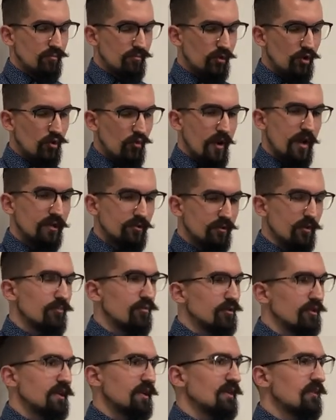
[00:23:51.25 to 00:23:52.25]
correctly
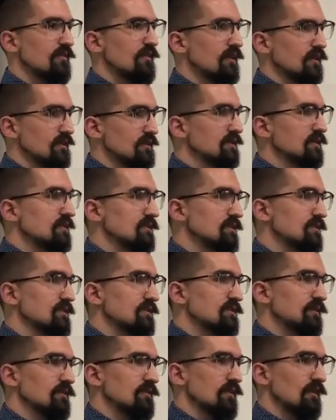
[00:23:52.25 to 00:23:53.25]
predict things
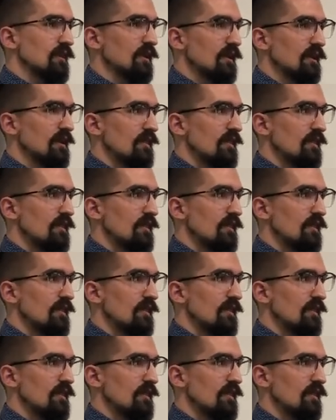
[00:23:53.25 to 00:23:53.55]
consistently.